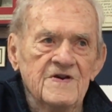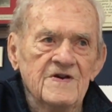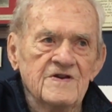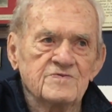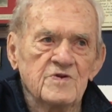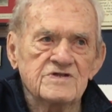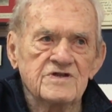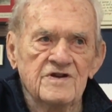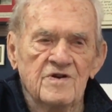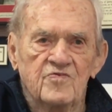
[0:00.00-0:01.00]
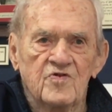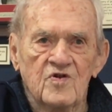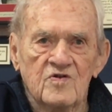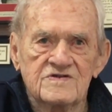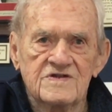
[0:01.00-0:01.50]
especially in the
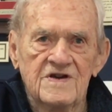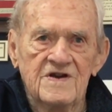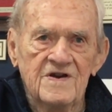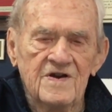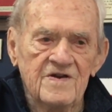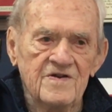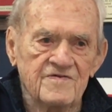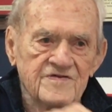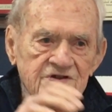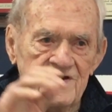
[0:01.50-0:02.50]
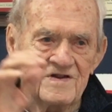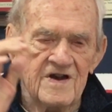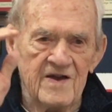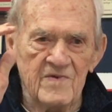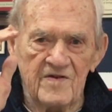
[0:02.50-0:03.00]
pros, you've seen
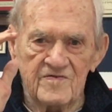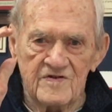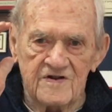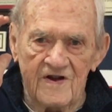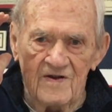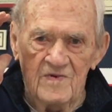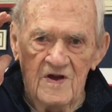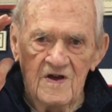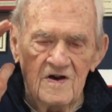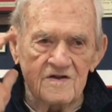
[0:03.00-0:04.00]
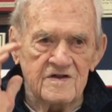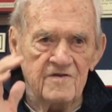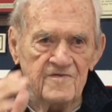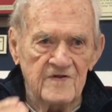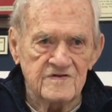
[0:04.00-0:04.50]
time after time a
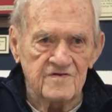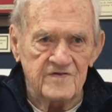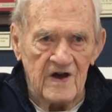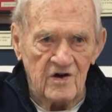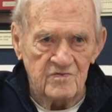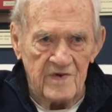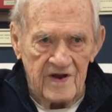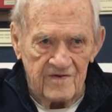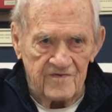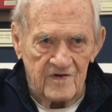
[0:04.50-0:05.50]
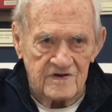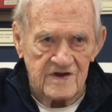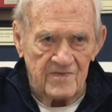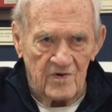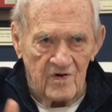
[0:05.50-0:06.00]
defensive down man, for
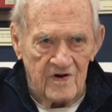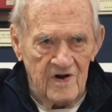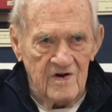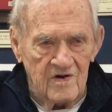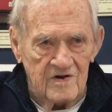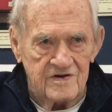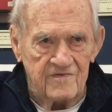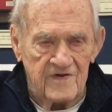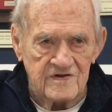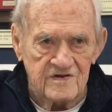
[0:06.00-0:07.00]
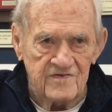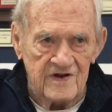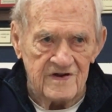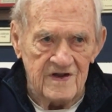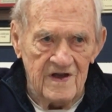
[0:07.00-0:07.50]
example, or a defensive end.